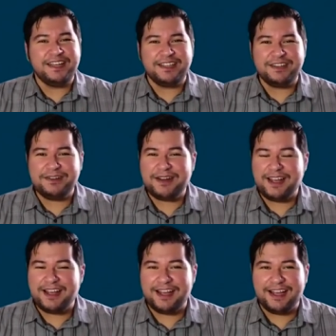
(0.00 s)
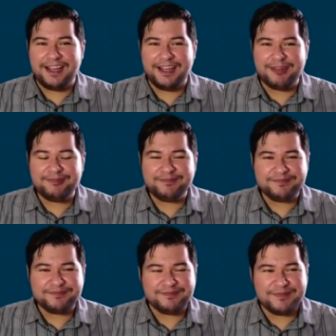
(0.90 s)
you, uh,
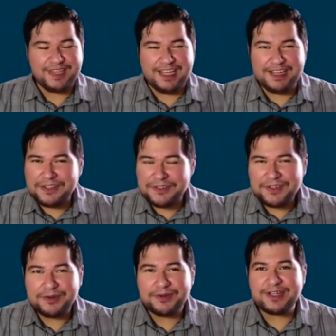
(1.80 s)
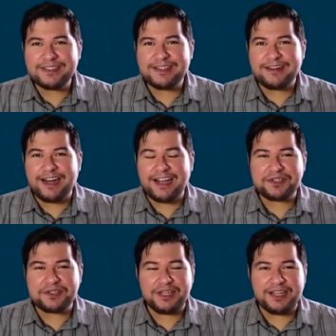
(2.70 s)
the interviewers that are
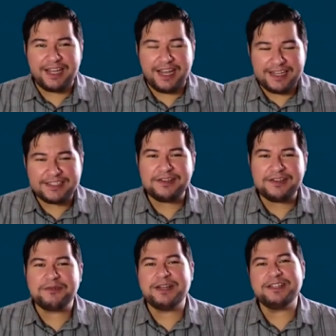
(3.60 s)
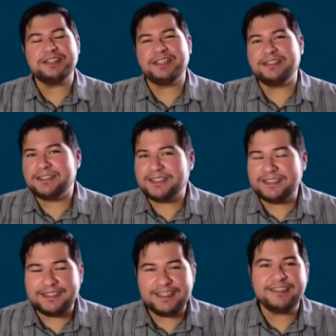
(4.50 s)
actually asking you the questions, the
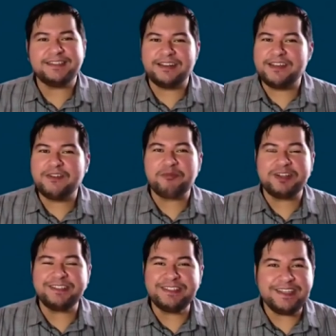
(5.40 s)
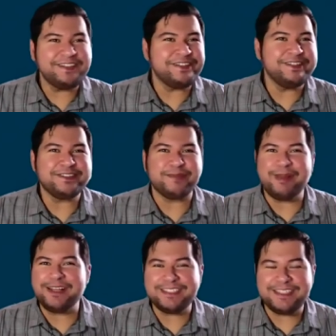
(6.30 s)
deans that are giving presentations are
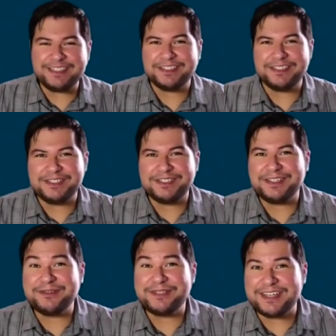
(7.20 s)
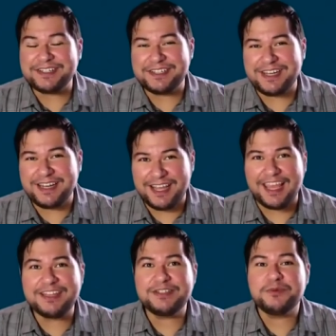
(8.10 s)
paying attention to see who's actually
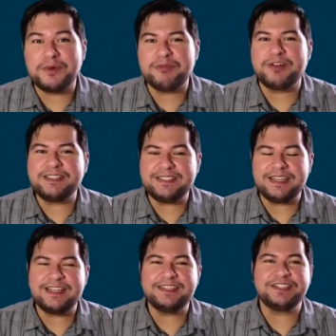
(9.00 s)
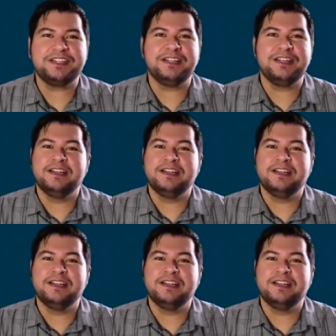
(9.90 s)
engaged with the presentation.